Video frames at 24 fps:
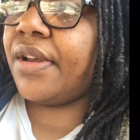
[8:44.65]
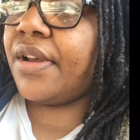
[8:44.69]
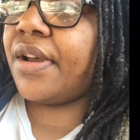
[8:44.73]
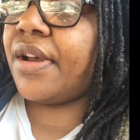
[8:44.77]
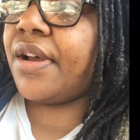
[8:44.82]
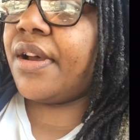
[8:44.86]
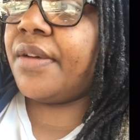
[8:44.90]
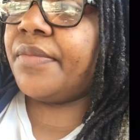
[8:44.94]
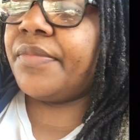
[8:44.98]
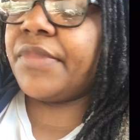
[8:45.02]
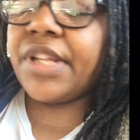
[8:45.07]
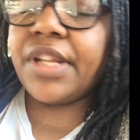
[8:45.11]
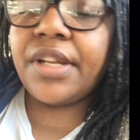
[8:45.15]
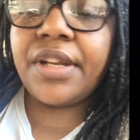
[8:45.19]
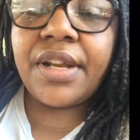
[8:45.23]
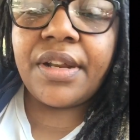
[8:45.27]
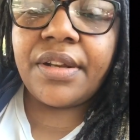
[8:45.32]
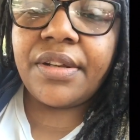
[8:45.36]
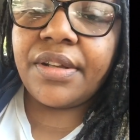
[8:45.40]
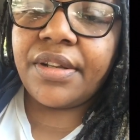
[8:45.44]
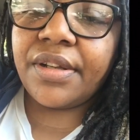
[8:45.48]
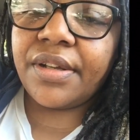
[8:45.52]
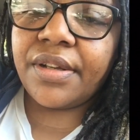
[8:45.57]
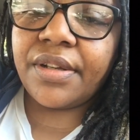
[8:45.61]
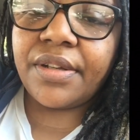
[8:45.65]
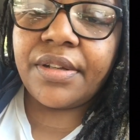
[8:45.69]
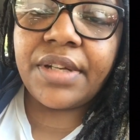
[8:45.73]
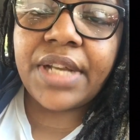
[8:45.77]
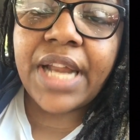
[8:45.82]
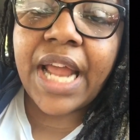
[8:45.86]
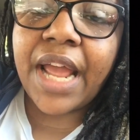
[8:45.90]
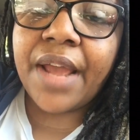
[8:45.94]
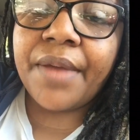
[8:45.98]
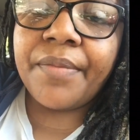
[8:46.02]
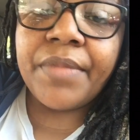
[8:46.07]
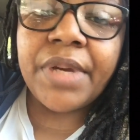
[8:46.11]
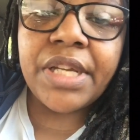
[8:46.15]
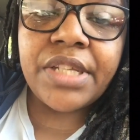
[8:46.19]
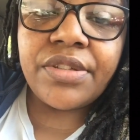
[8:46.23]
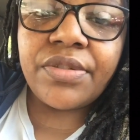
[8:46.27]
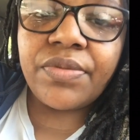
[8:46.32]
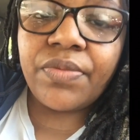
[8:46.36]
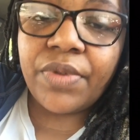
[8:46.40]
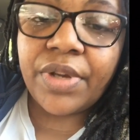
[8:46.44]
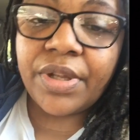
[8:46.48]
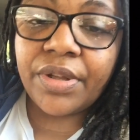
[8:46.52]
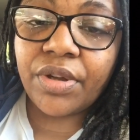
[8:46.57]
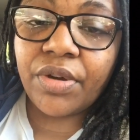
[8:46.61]
The 9
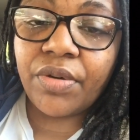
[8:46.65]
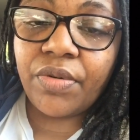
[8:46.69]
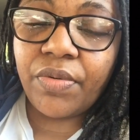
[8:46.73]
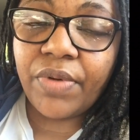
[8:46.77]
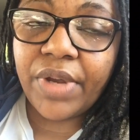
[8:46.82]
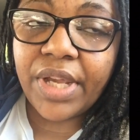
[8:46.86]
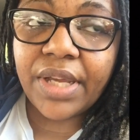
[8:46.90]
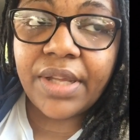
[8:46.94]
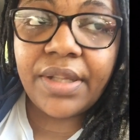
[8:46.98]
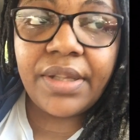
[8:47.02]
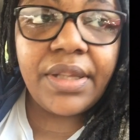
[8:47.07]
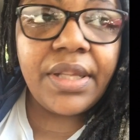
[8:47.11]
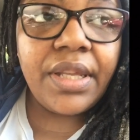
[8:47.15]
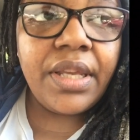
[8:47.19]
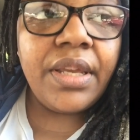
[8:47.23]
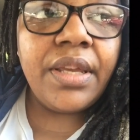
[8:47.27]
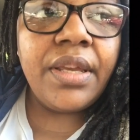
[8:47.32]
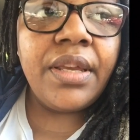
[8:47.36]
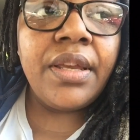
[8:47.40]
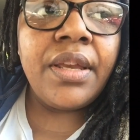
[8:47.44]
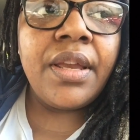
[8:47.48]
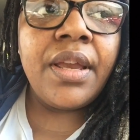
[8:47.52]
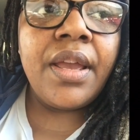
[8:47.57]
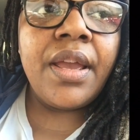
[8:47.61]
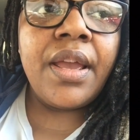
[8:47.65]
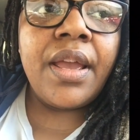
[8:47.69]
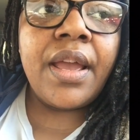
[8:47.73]
months went quickly.